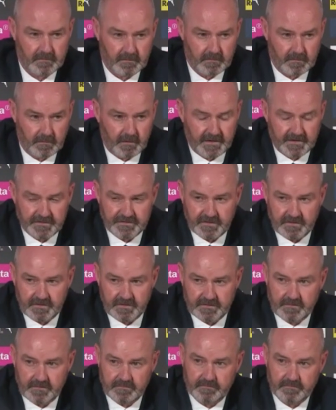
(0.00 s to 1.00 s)
A lot of
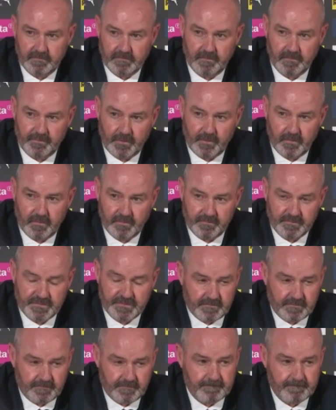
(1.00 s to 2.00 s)
injuries, a lot of problems.